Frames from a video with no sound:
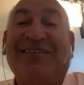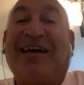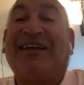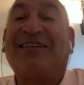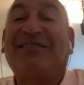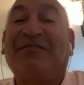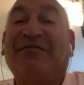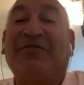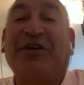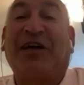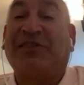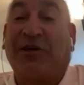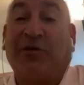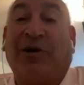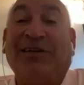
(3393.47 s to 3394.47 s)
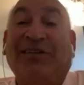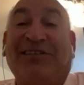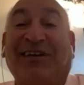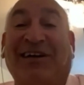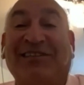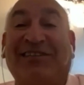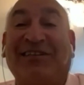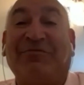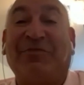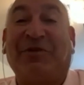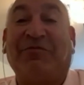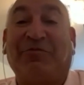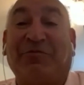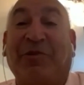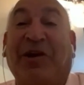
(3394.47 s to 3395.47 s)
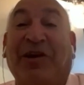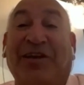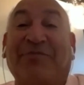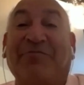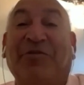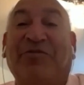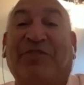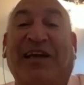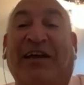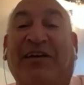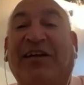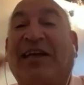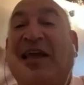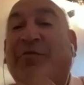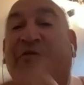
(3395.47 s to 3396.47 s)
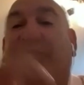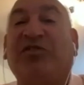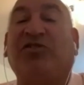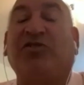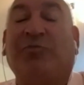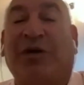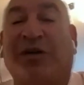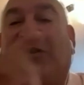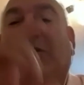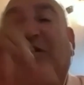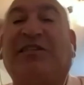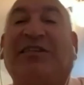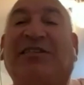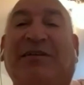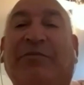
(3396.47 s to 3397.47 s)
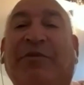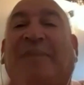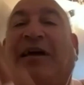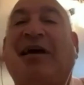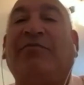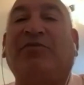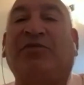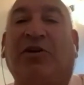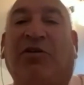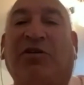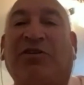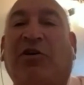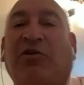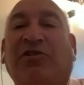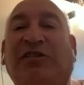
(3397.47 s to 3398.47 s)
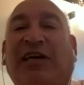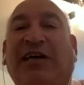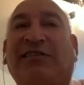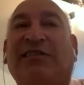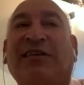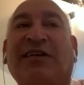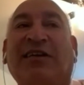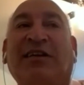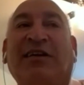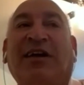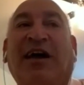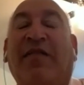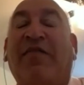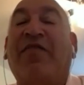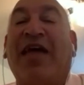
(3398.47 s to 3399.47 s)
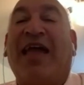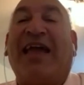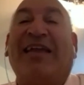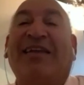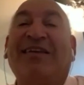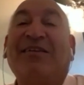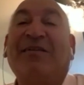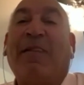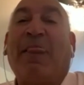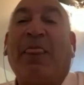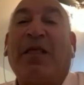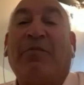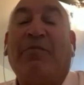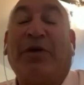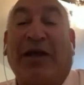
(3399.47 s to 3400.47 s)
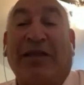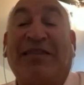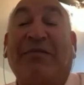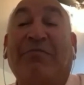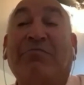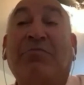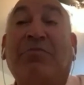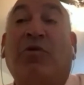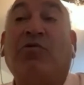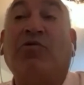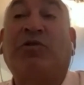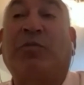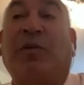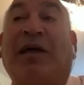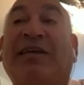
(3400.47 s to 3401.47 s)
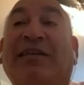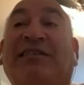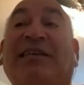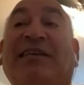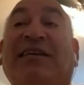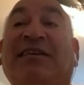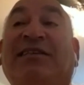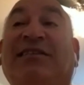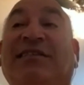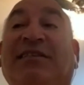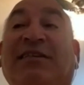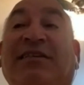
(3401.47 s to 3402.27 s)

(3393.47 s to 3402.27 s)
That's how I started when I moved to Canada. I came over 2 months, did the summer camps, got contact. And then, but I think most places,